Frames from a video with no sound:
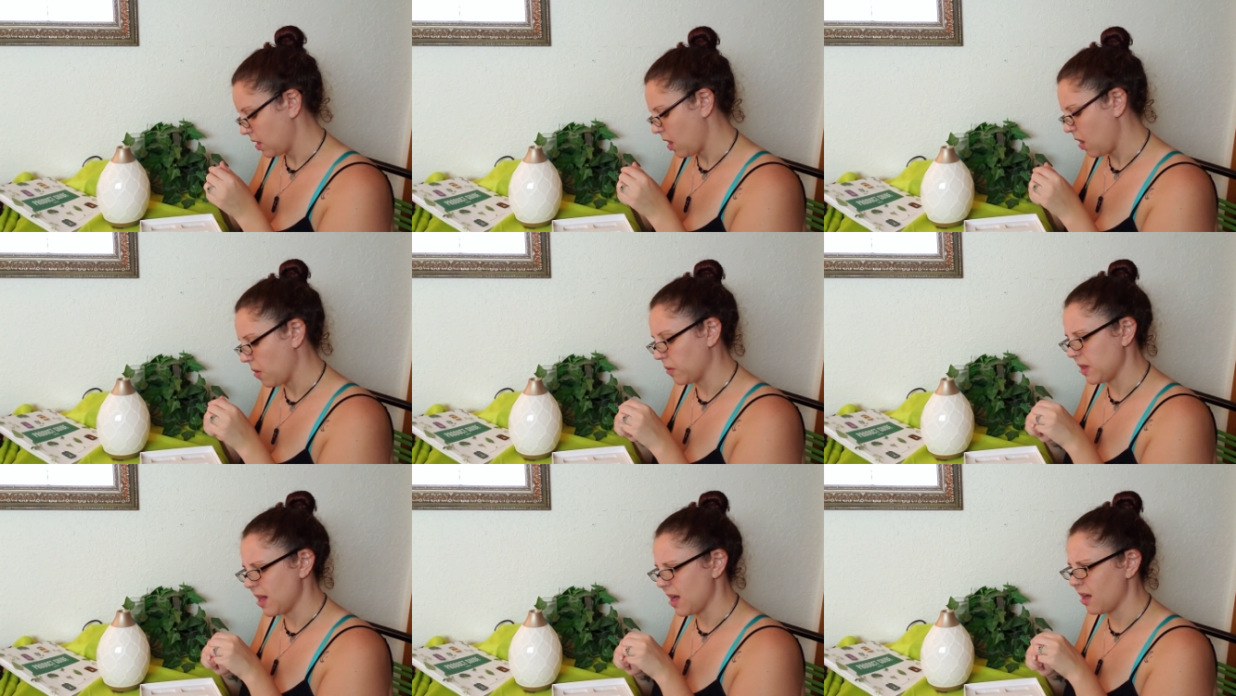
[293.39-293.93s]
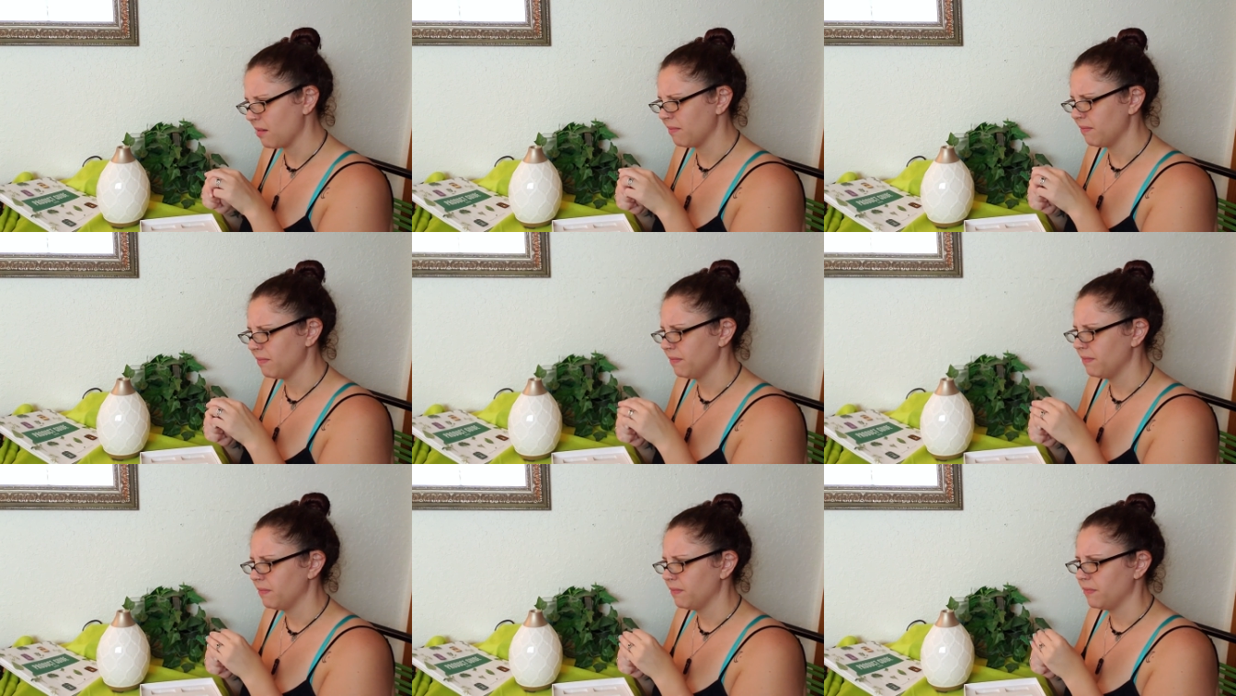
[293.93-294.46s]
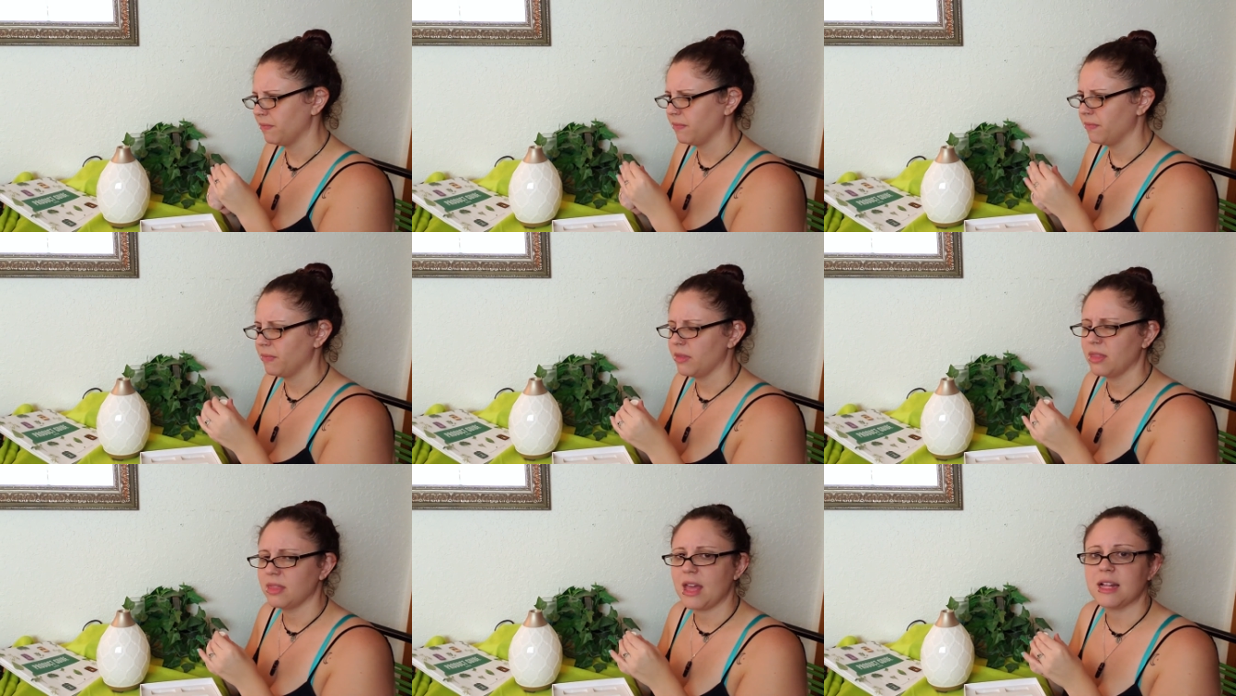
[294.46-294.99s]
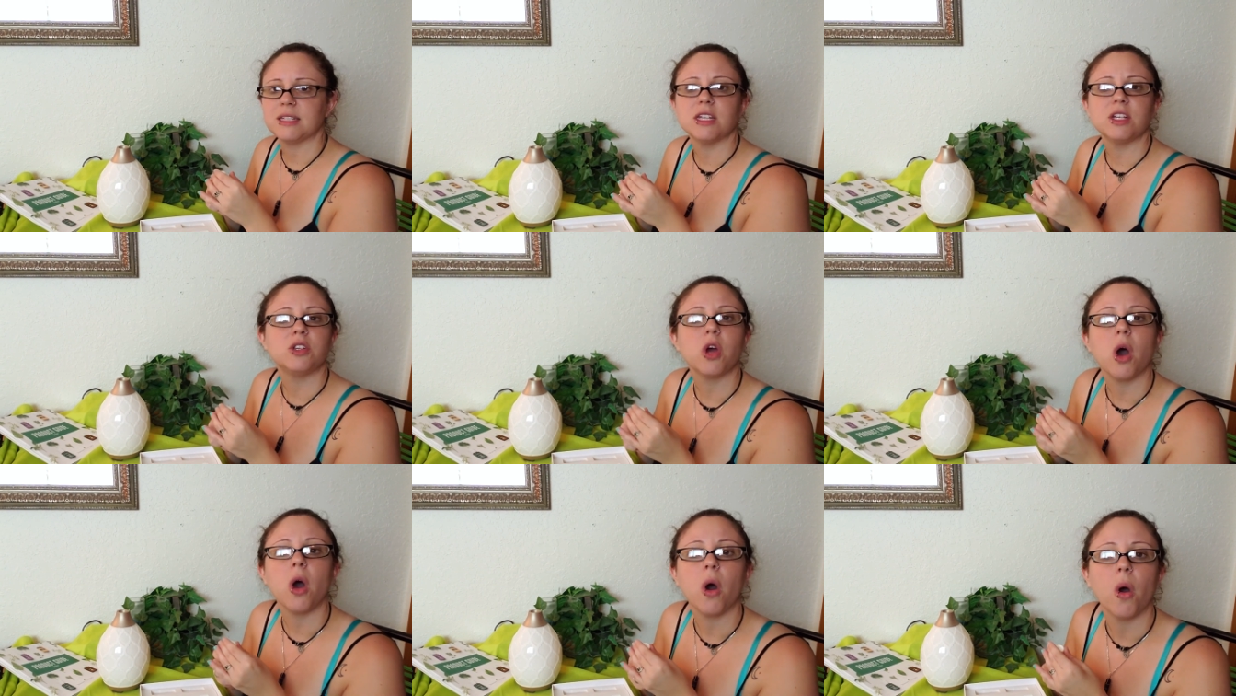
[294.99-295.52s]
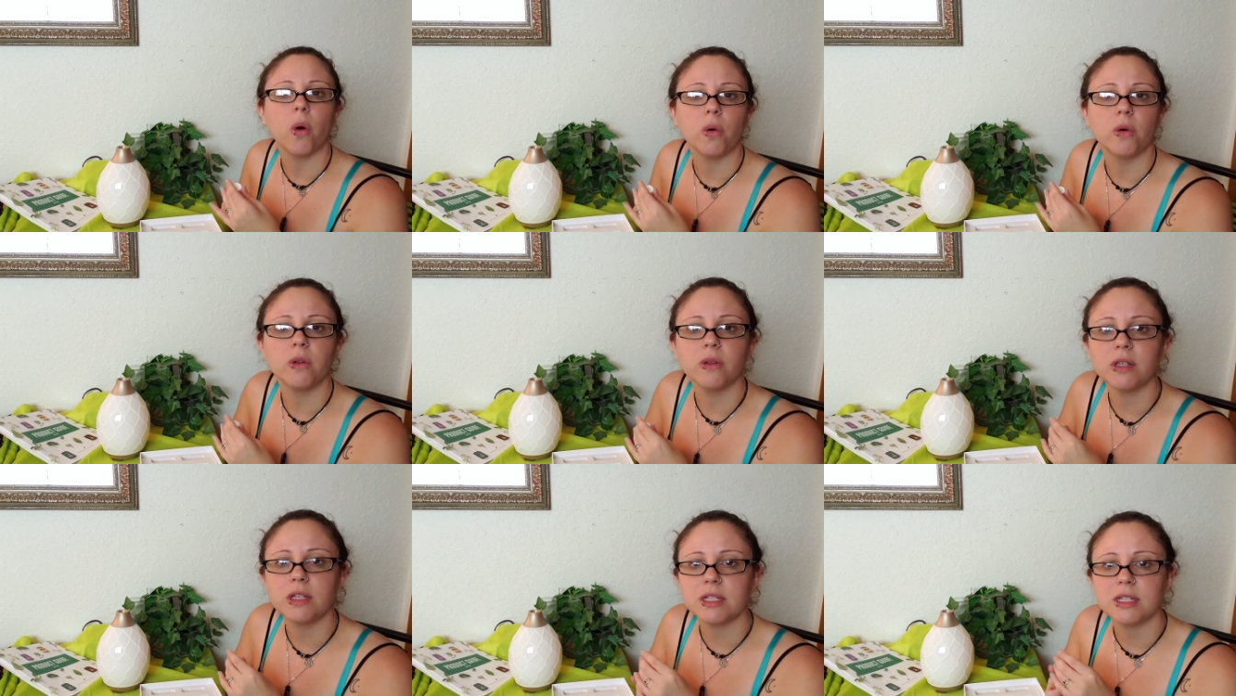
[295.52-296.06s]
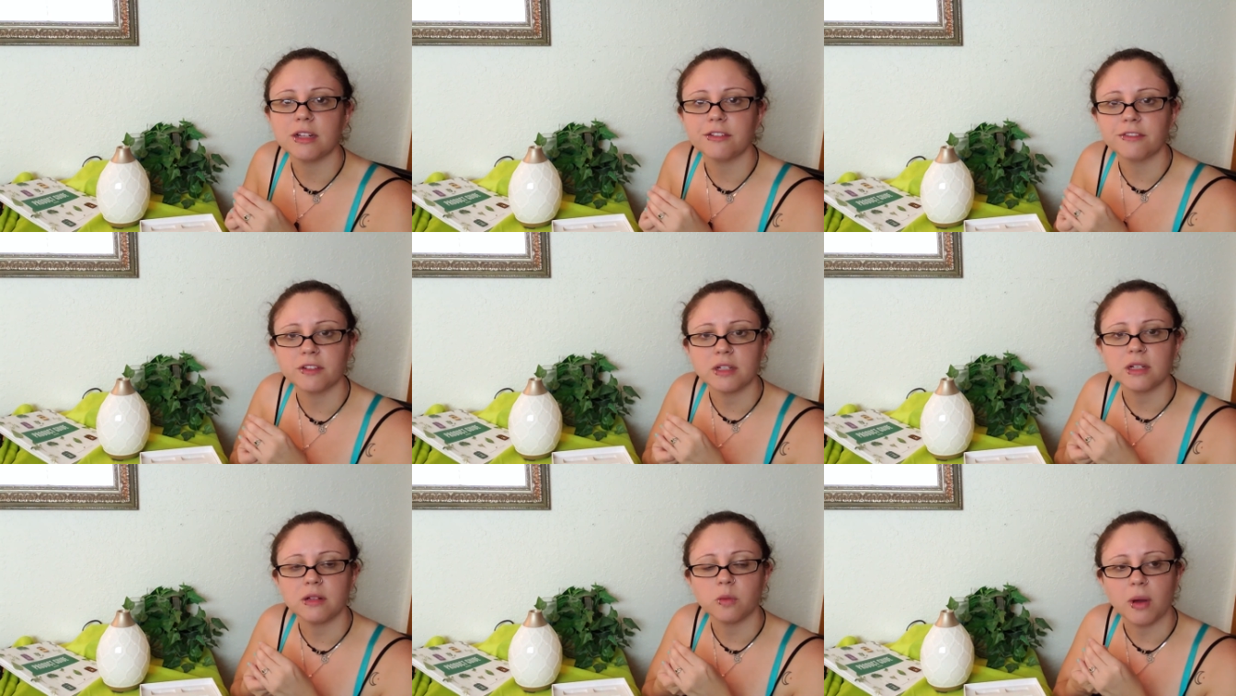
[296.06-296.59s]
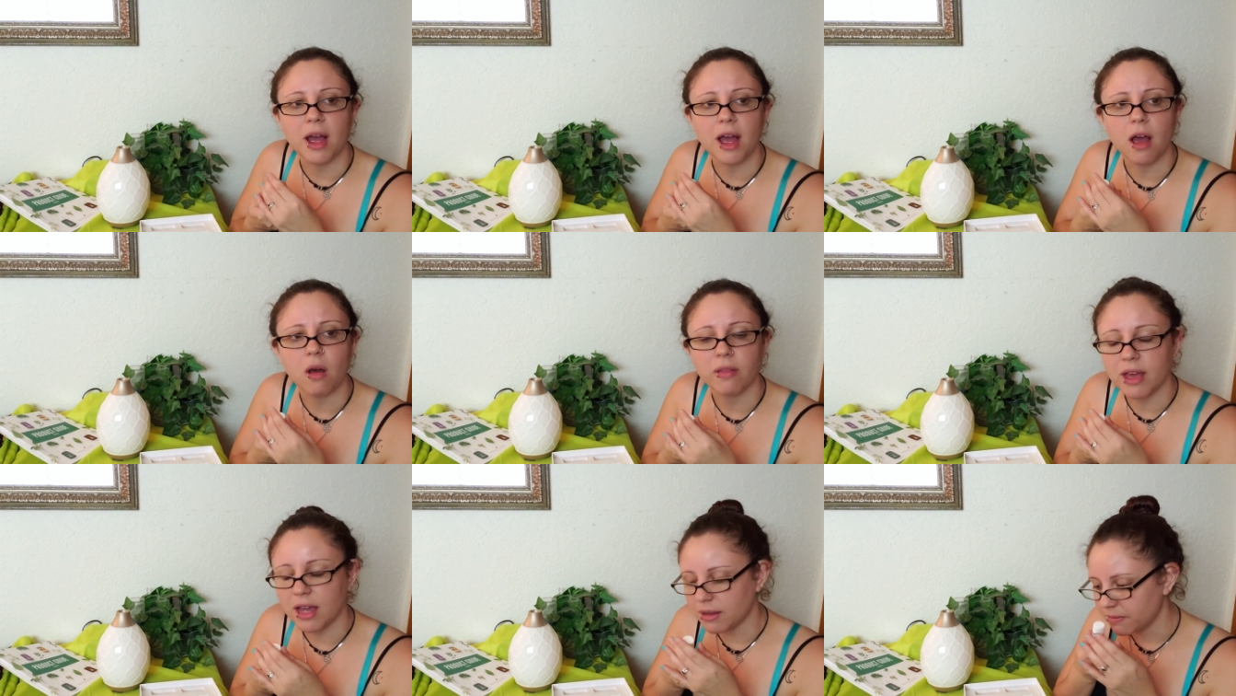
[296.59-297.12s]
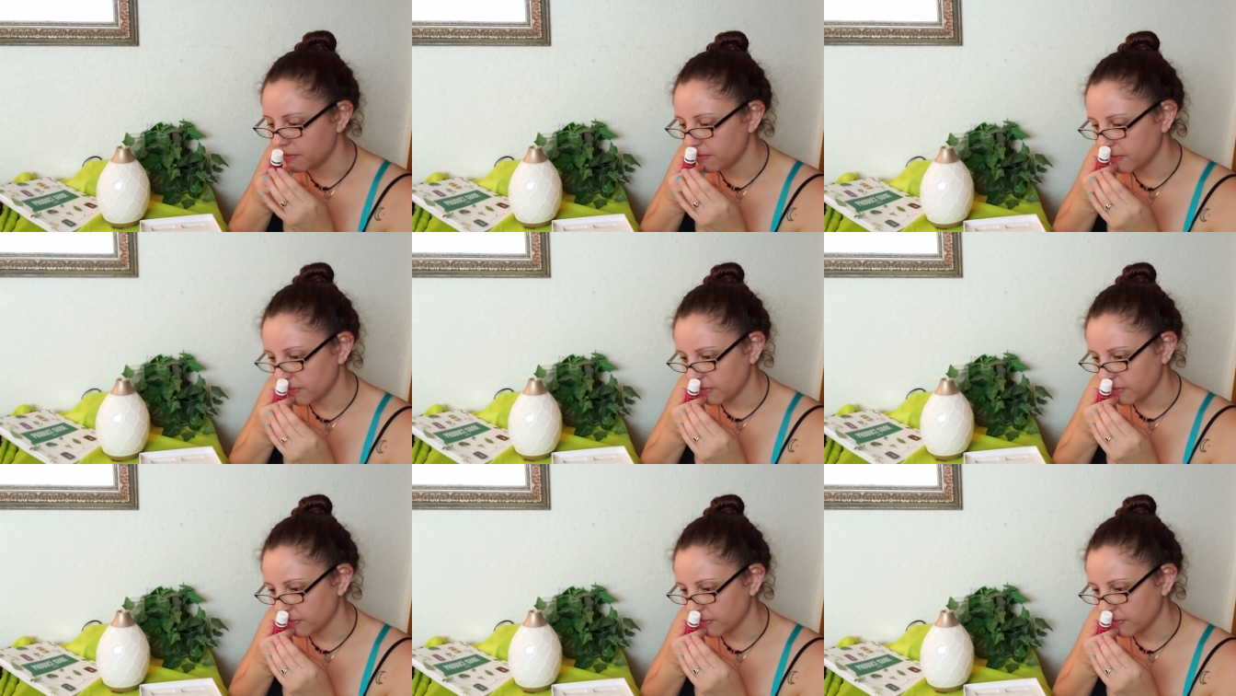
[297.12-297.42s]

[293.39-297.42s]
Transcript: Oh yeah. That's a totally different, wow, that